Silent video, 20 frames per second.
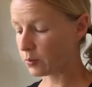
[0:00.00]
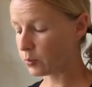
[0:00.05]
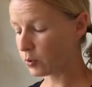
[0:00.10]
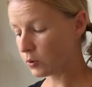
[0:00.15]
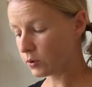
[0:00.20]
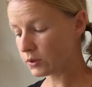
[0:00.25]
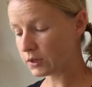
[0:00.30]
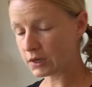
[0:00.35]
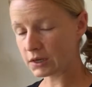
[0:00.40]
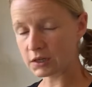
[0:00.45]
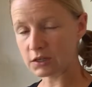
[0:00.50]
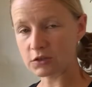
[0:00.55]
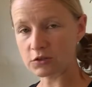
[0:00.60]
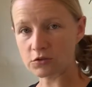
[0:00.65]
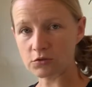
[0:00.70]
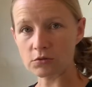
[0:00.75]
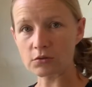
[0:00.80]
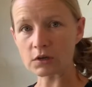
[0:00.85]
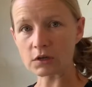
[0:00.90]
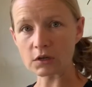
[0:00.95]
poured that
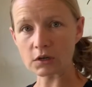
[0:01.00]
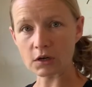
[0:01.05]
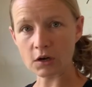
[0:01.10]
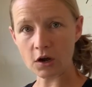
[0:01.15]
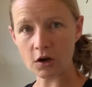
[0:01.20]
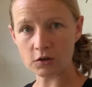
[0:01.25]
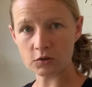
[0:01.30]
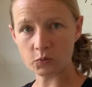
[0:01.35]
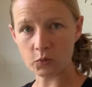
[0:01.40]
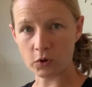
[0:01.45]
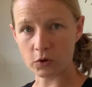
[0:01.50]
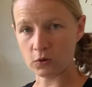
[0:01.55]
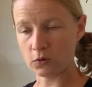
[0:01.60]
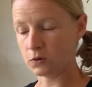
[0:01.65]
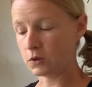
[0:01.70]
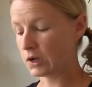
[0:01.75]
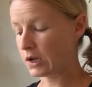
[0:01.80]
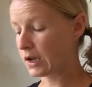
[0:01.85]
into a glass bowl,